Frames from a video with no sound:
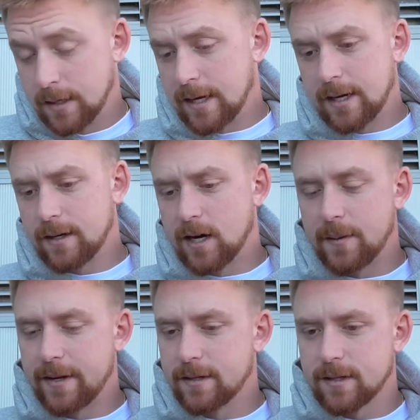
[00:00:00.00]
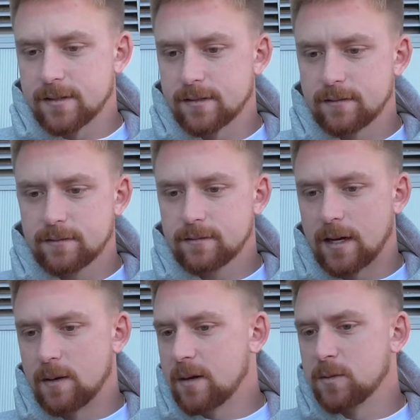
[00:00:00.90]
Uh, no, I mean it doesn't.
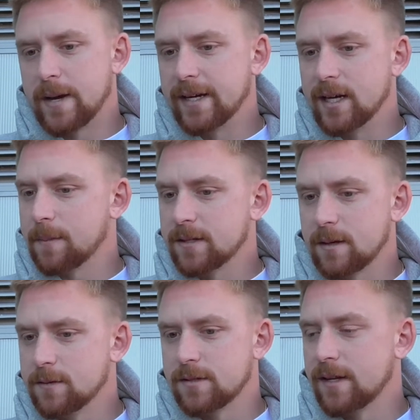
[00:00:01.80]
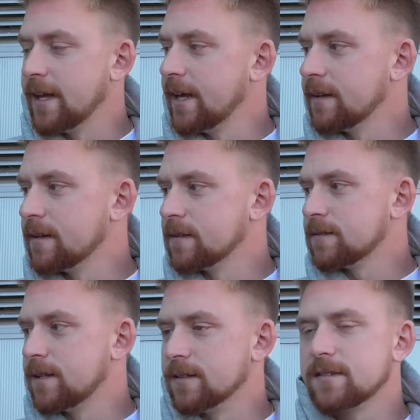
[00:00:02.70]
I, I was banged up because I was an idiot
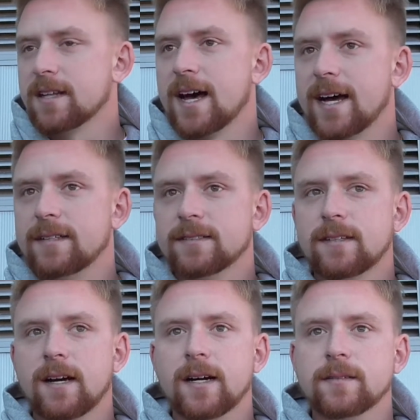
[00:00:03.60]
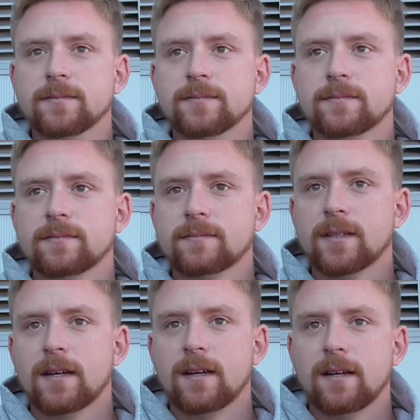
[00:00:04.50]
and didn't slide. Um,
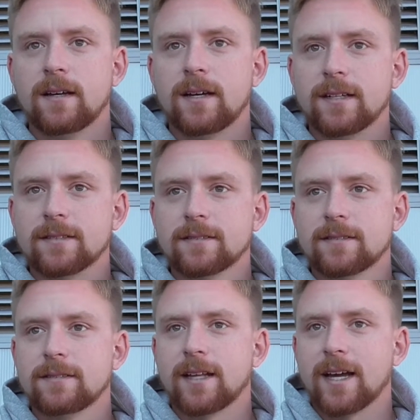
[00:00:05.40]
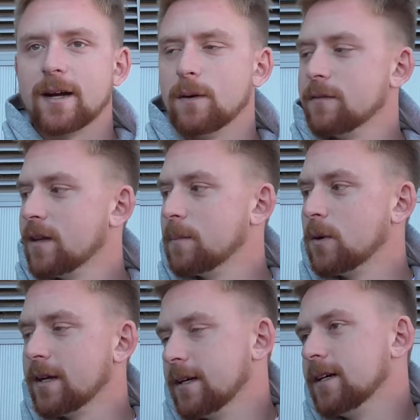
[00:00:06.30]
that got roughed up
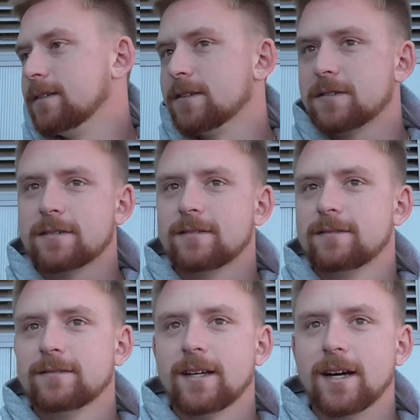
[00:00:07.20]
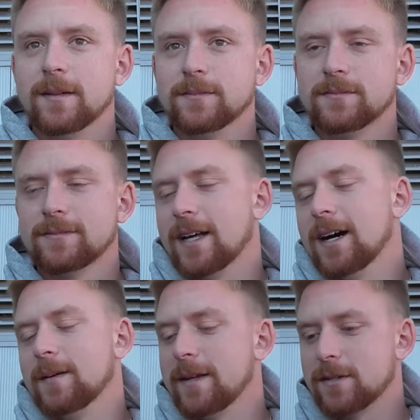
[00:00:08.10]
pretty good. Just um,
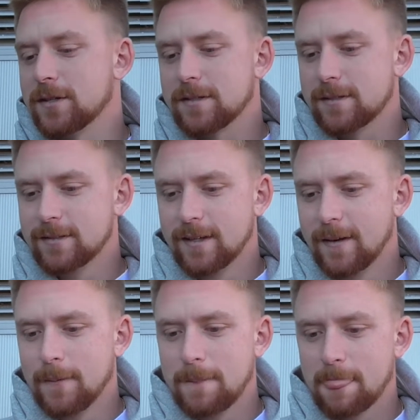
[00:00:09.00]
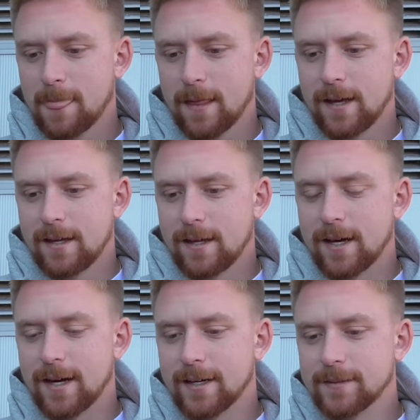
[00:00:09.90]
no, I mean it's just
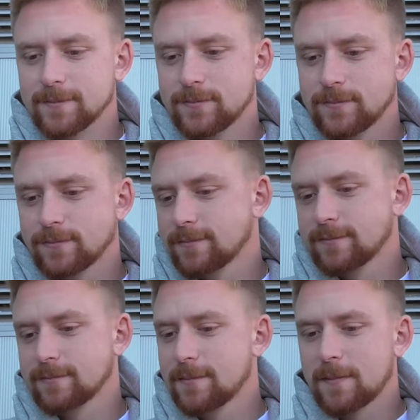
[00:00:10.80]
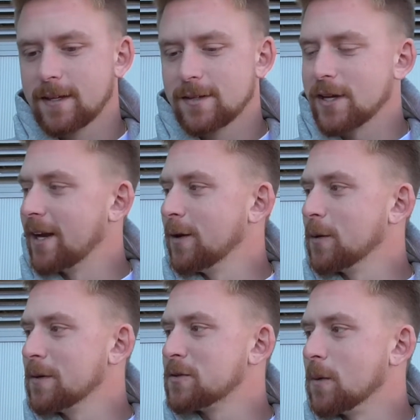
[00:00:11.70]
uh, just got to know
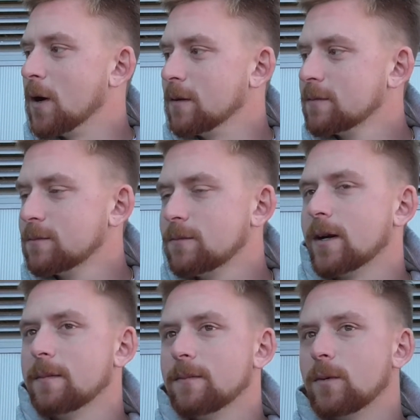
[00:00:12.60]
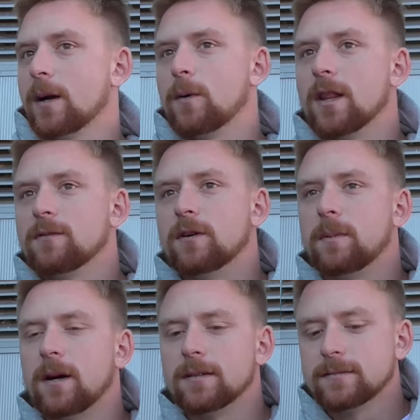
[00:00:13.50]
to be smart when I'm when I'm running the
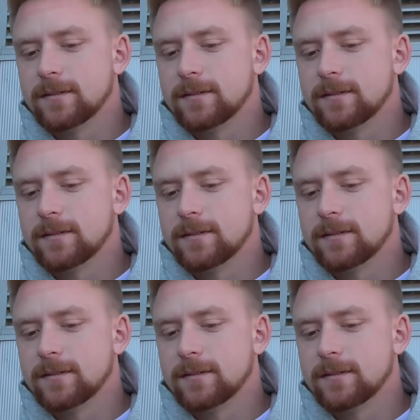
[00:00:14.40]
football